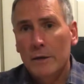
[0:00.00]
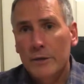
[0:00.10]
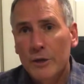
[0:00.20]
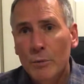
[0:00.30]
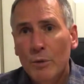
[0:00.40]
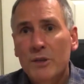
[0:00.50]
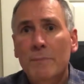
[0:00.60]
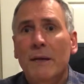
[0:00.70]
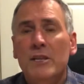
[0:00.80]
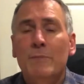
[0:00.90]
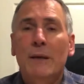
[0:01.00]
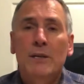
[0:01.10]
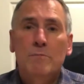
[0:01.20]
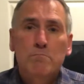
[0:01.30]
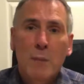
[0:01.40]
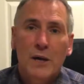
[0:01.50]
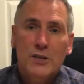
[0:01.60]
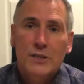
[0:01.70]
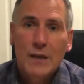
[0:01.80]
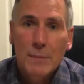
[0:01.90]
you want to be able to spend as
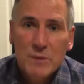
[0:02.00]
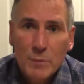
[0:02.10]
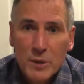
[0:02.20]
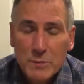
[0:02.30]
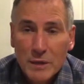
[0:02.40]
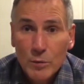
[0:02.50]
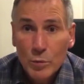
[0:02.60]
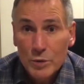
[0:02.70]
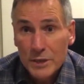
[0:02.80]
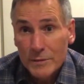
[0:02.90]
much time as possible underwater.